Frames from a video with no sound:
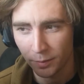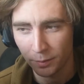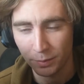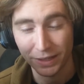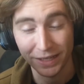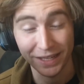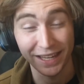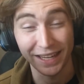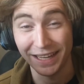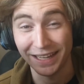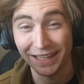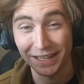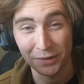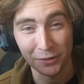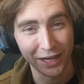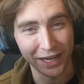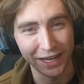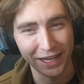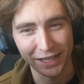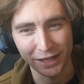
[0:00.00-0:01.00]
But yeah,
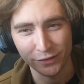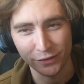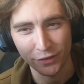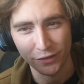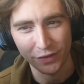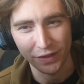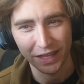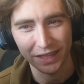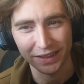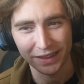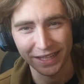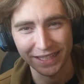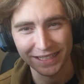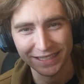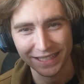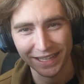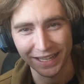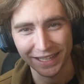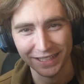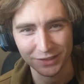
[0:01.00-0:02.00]
anyway, enough of that. Let's
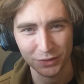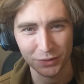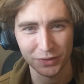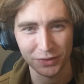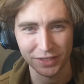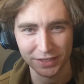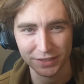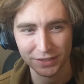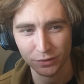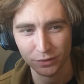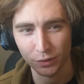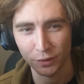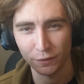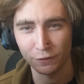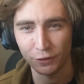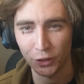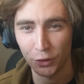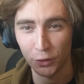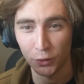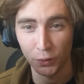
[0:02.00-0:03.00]
get into this
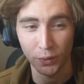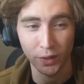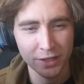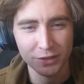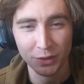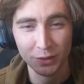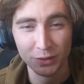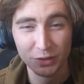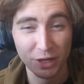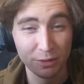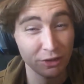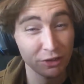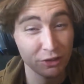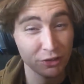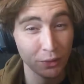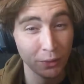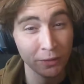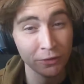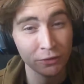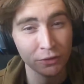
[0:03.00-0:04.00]
review. So chapter
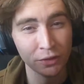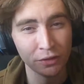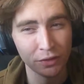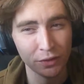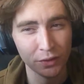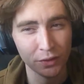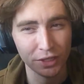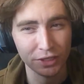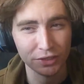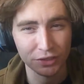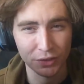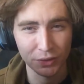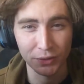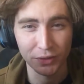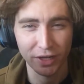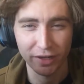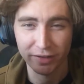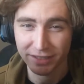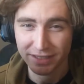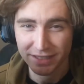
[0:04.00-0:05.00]
232
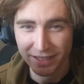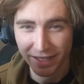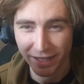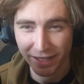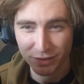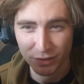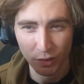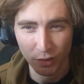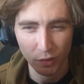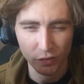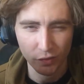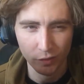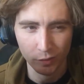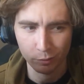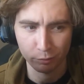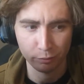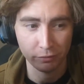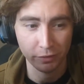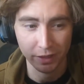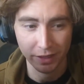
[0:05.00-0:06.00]
kind of starts off
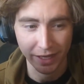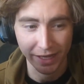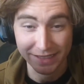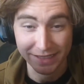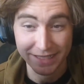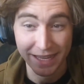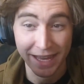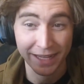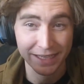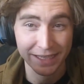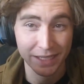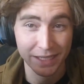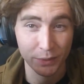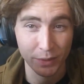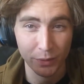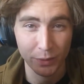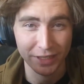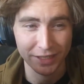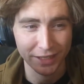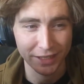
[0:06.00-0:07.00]
exactly
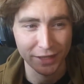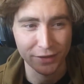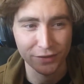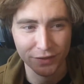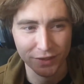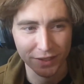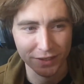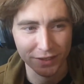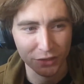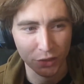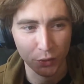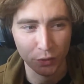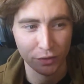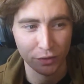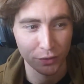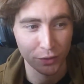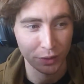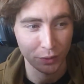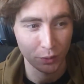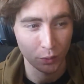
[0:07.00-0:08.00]
where we left at
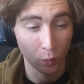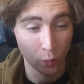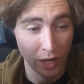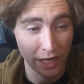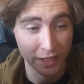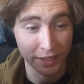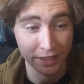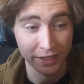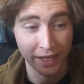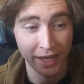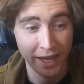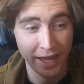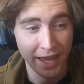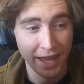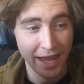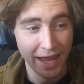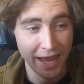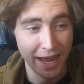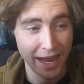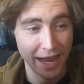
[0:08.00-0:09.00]
231,
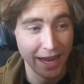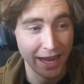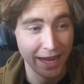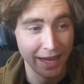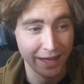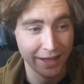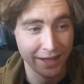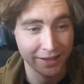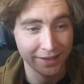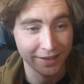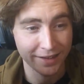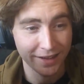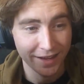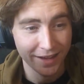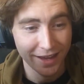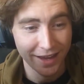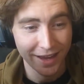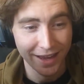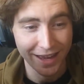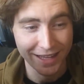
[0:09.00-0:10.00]
and
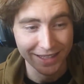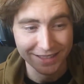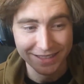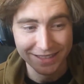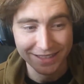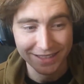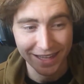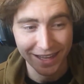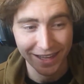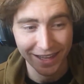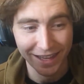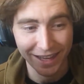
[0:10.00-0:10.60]
it's